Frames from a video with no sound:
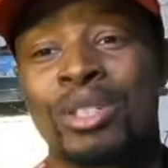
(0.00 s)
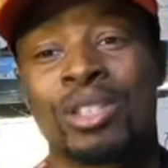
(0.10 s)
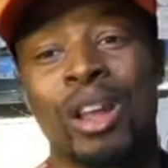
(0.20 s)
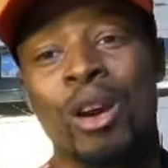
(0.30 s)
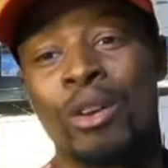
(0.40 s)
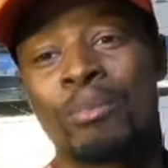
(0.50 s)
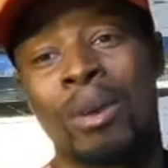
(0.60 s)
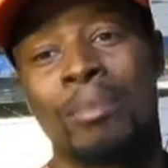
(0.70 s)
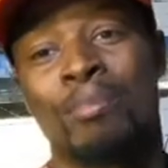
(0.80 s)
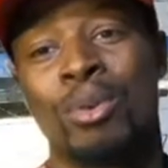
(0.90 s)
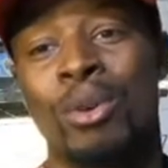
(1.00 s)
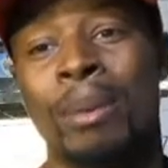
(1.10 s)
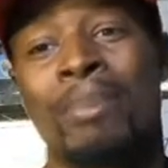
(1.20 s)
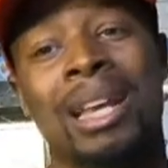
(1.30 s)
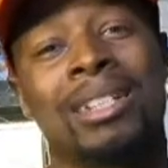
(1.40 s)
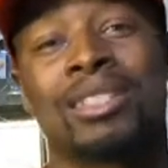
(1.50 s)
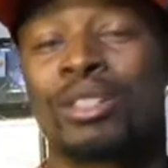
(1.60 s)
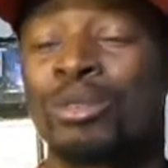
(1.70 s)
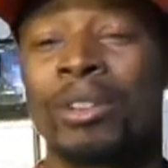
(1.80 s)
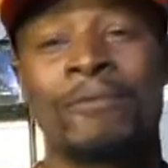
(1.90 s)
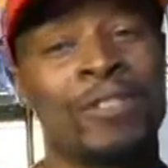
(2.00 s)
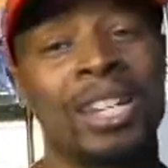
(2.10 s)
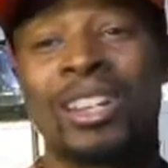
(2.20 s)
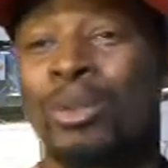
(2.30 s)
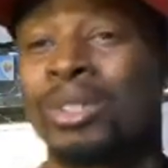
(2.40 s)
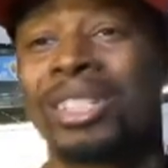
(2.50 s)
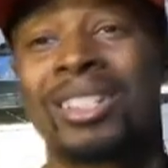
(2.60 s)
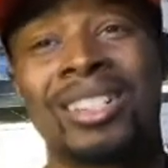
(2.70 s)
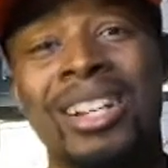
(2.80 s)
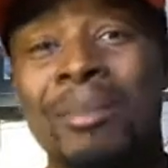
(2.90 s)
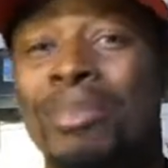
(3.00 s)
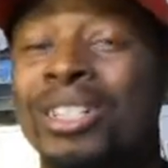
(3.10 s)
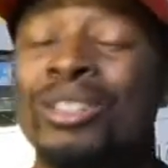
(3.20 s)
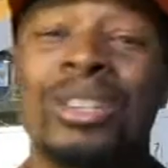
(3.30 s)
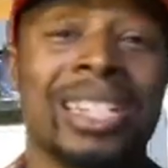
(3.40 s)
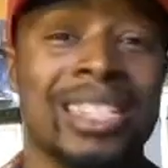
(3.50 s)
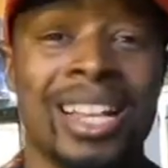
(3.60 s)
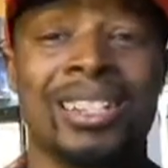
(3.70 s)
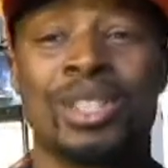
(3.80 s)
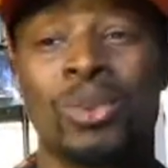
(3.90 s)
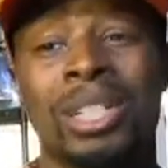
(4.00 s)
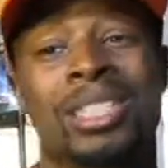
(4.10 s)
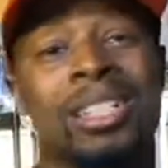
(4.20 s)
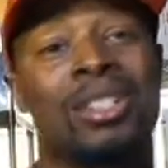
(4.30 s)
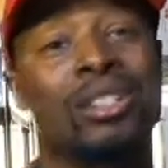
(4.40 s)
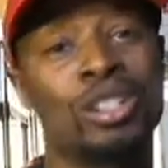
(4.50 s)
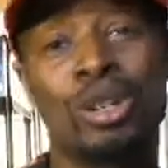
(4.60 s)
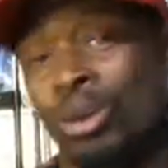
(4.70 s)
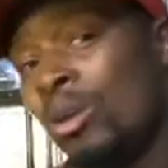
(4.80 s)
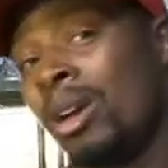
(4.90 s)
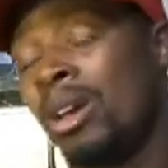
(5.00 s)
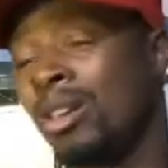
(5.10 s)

I'm sorry, my boy Bailey Chew. The video was good, but you didn't tell us what to do.